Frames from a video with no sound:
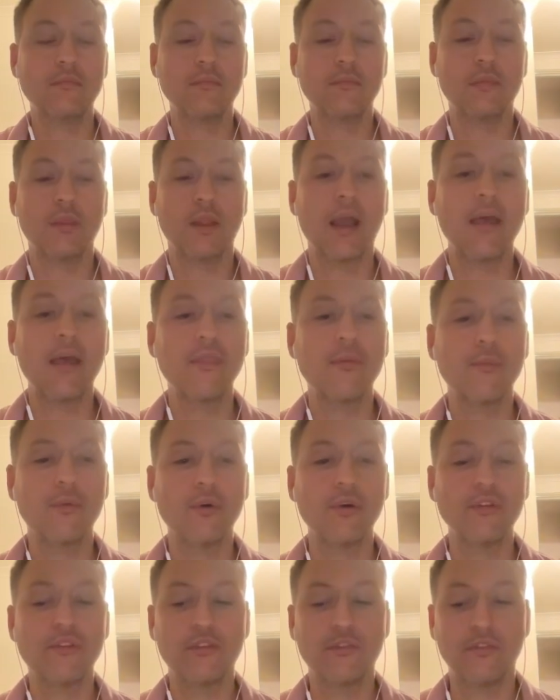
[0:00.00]
And the
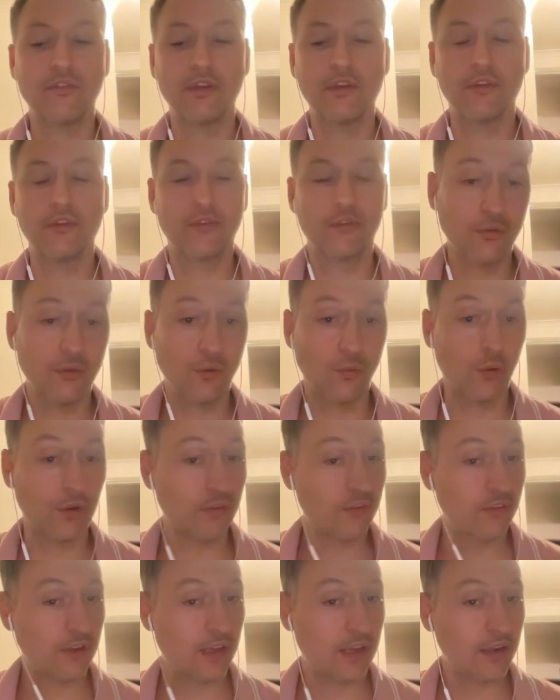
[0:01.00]
point is this, once
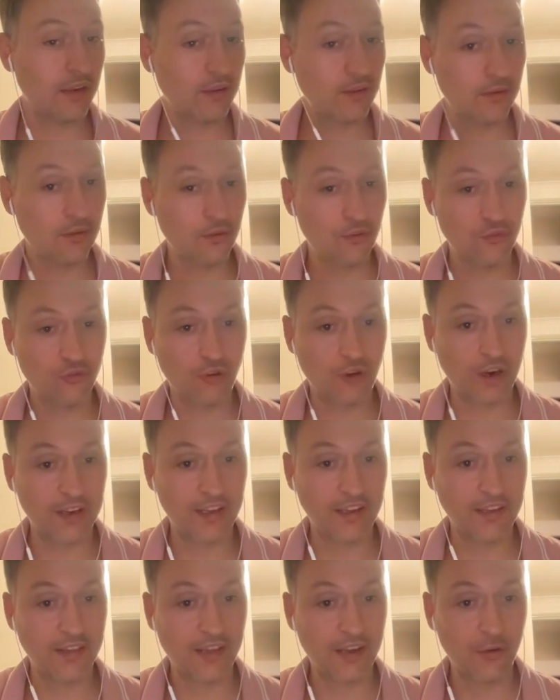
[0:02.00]
again,
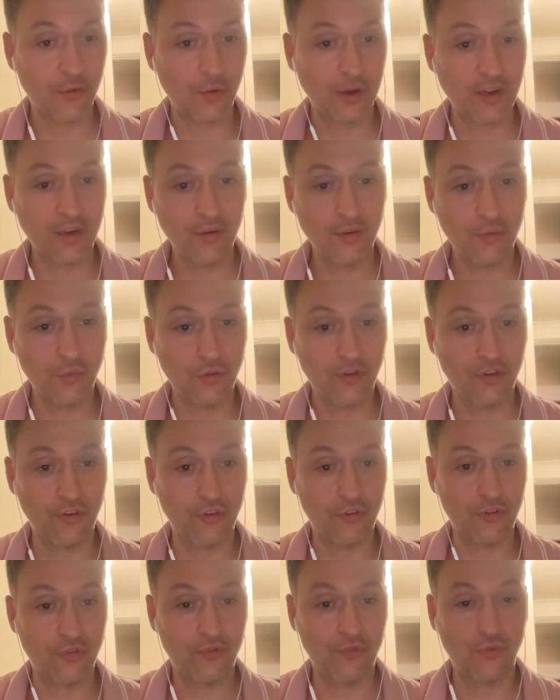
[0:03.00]
striking that queen, which
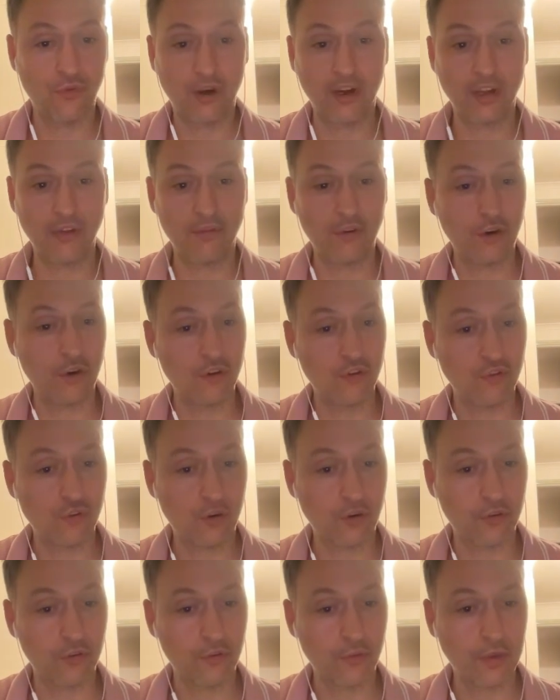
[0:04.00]
is running very short
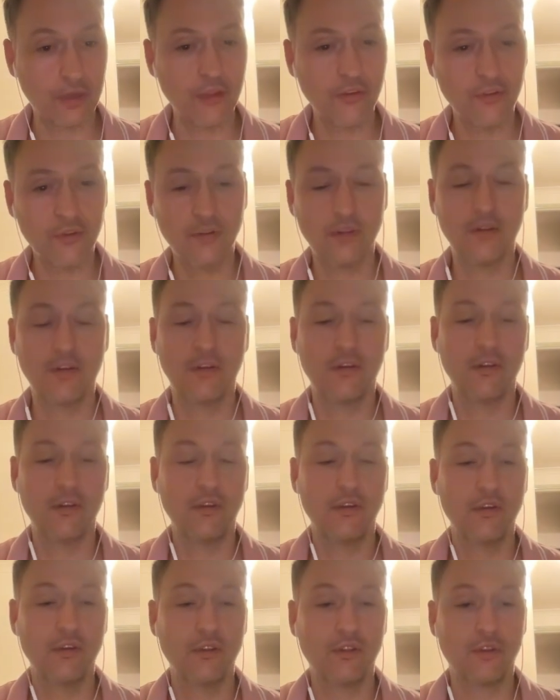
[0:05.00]
on squares.
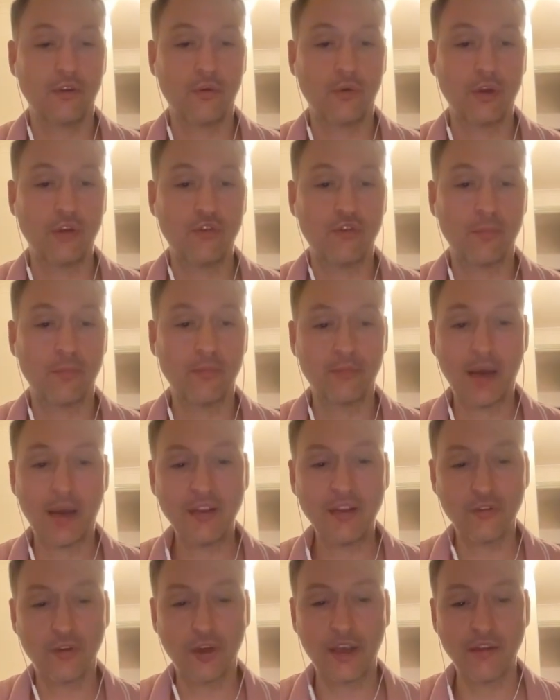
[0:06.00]
The queen drops back
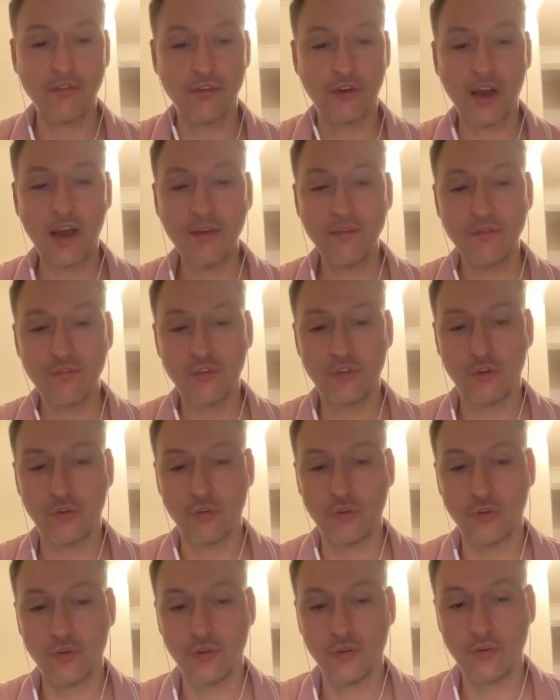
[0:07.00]
to a5
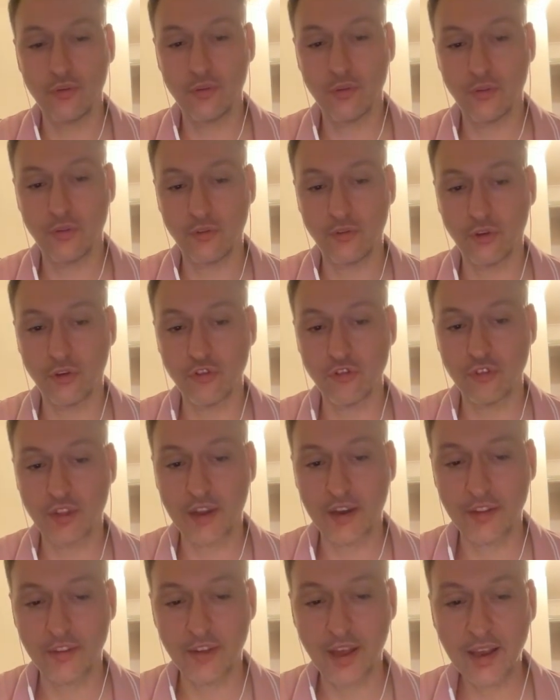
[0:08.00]
to dodge that
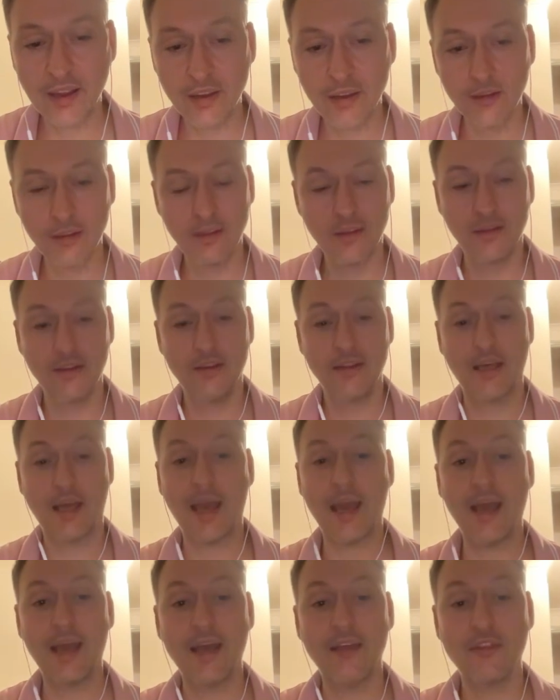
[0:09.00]
attack.
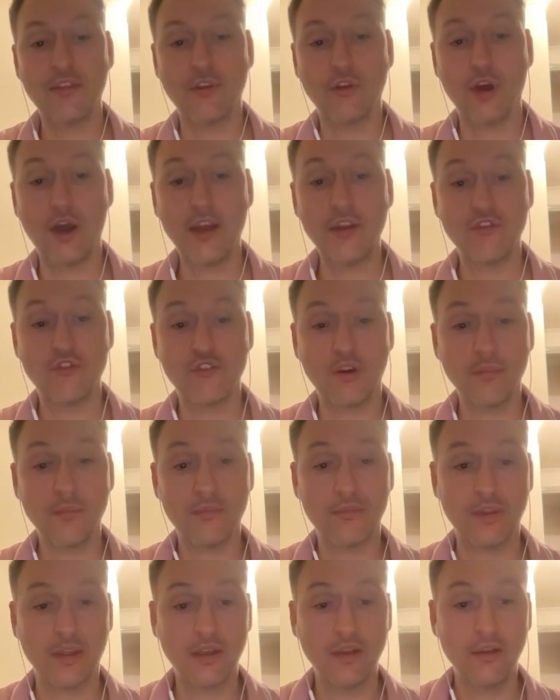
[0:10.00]
And the knight
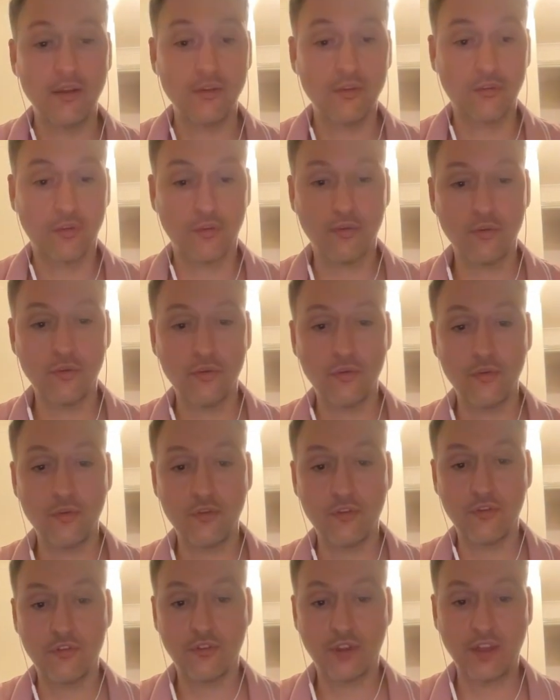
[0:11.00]
jumps in to
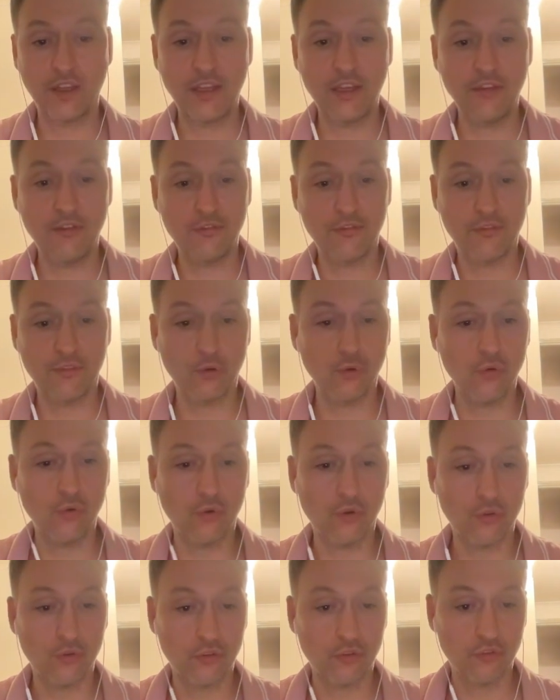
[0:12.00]

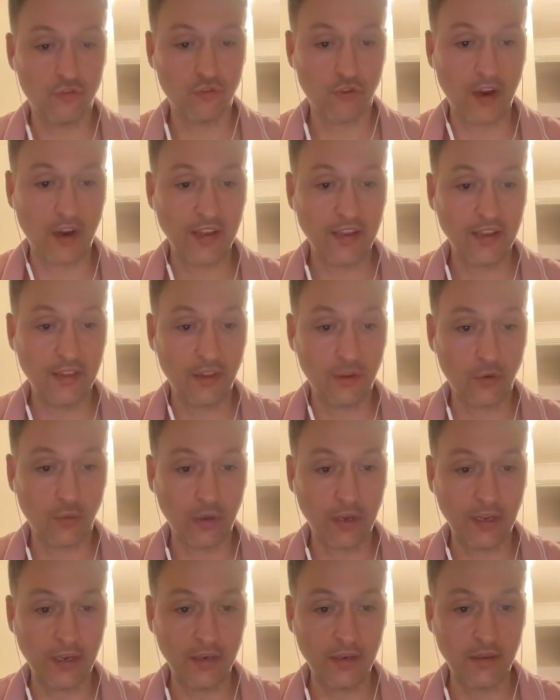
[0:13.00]
c4, striking the queen.